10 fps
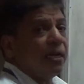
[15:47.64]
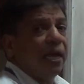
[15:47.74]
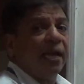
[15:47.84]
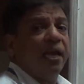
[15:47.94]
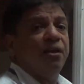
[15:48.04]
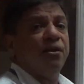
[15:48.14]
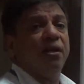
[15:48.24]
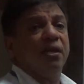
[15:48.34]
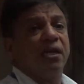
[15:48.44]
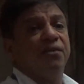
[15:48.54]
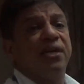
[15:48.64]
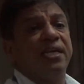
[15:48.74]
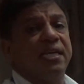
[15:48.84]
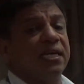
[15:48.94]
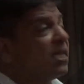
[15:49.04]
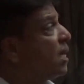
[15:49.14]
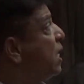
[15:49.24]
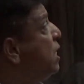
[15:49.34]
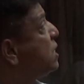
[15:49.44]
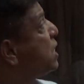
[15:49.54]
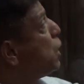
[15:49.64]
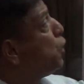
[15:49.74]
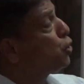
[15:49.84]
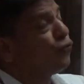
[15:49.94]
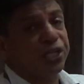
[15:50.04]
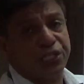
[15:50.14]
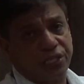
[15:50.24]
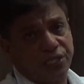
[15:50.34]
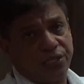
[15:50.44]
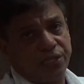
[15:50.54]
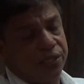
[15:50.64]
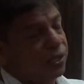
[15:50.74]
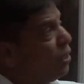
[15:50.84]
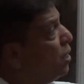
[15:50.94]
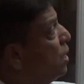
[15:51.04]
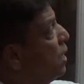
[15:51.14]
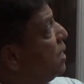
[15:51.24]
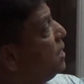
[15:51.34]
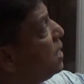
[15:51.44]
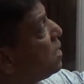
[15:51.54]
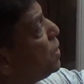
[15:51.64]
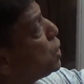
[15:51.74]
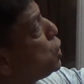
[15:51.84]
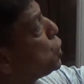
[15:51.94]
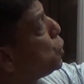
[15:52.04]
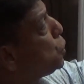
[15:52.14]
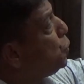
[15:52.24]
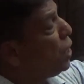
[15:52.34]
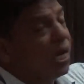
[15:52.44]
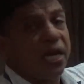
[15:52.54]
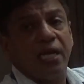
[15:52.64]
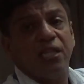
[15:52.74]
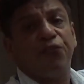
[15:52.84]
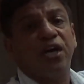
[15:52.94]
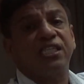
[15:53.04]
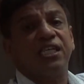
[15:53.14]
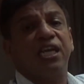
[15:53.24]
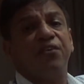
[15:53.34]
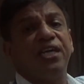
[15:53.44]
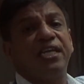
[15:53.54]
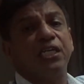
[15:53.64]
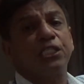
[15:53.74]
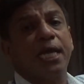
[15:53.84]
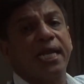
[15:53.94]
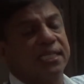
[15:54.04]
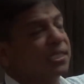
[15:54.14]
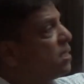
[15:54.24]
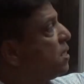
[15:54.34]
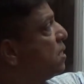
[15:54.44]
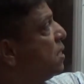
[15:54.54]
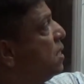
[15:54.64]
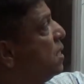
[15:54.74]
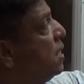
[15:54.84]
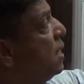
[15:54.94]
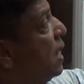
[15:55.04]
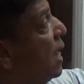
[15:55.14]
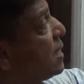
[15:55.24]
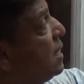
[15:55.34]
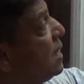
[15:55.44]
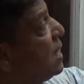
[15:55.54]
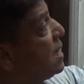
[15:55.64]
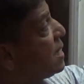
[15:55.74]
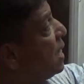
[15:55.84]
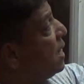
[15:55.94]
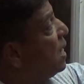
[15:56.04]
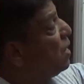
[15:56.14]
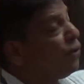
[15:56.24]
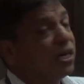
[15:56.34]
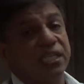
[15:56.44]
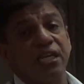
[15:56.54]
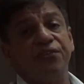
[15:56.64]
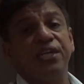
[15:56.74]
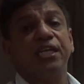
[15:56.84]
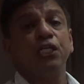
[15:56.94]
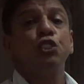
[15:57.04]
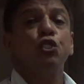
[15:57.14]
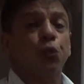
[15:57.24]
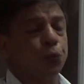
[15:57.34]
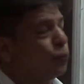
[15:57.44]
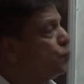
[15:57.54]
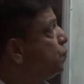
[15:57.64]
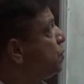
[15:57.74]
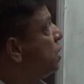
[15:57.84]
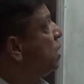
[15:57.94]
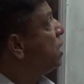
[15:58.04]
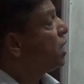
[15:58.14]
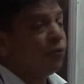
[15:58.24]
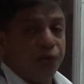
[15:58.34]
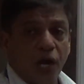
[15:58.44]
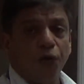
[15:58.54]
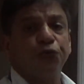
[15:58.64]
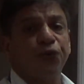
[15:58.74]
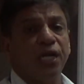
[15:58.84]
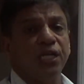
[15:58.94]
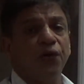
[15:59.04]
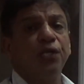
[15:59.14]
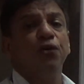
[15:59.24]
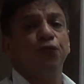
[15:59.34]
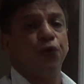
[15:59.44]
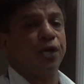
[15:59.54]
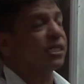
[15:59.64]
again given it as a discontinuous function. In the interval 0 to a, the function given it as sin x. X greater than a, function given it as 0. Here we have to find out Fourier